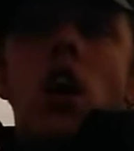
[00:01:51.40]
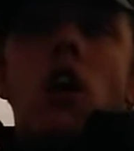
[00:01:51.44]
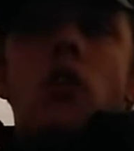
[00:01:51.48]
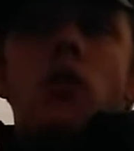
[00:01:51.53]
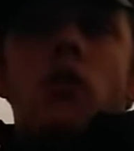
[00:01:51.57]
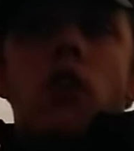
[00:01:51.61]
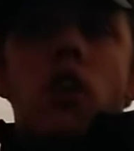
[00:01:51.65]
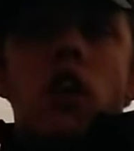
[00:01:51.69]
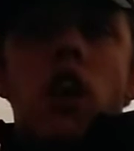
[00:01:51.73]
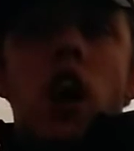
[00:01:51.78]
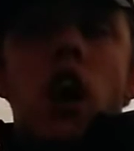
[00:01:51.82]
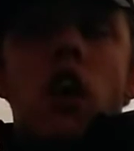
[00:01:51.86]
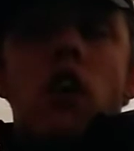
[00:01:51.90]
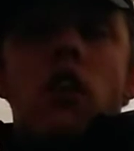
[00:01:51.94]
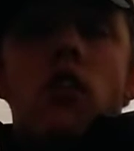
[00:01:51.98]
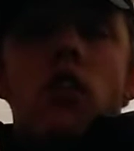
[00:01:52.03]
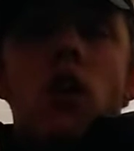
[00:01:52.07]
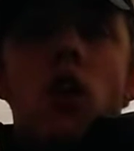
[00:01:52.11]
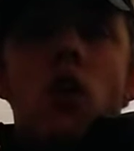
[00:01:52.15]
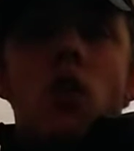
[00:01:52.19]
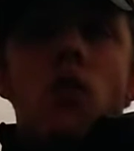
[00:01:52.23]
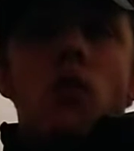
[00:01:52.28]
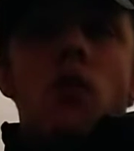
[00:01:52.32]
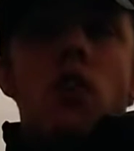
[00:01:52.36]
In my dad's
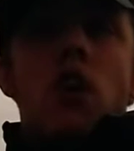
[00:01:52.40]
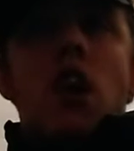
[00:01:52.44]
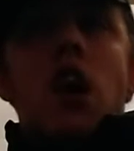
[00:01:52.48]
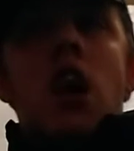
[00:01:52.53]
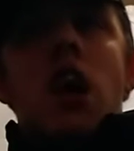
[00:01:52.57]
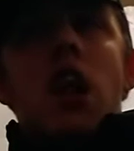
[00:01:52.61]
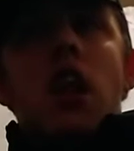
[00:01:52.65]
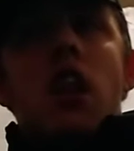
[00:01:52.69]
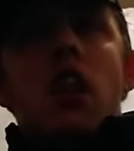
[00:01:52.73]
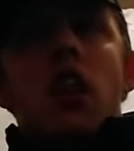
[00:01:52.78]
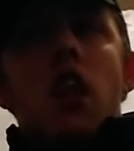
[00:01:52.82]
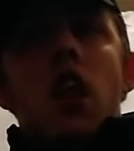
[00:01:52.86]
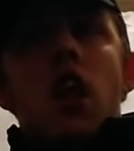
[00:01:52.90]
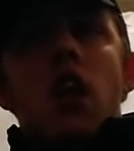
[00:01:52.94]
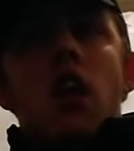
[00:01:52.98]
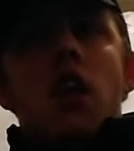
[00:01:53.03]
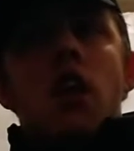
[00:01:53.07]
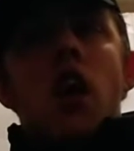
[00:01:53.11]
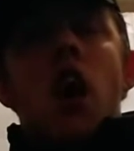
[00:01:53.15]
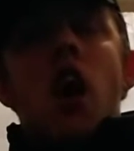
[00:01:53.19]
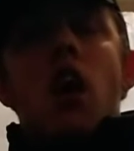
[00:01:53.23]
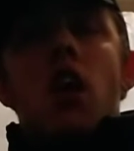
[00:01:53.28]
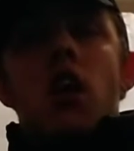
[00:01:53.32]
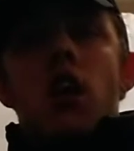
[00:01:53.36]
room it's
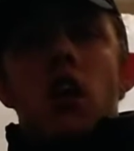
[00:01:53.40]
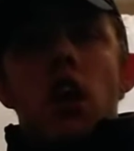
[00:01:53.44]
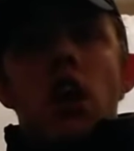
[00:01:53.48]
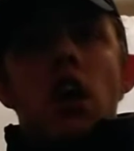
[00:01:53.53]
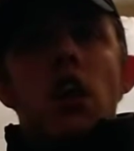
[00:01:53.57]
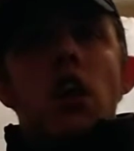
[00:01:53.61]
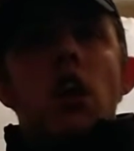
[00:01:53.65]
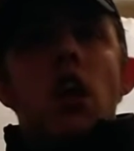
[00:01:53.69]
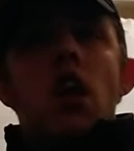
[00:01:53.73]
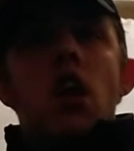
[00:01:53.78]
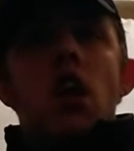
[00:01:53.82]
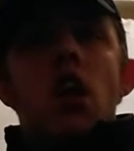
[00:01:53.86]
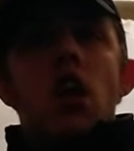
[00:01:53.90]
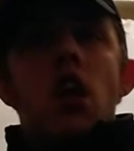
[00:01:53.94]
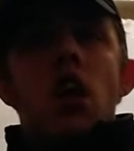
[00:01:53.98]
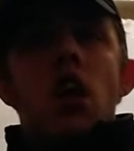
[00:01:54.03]
19.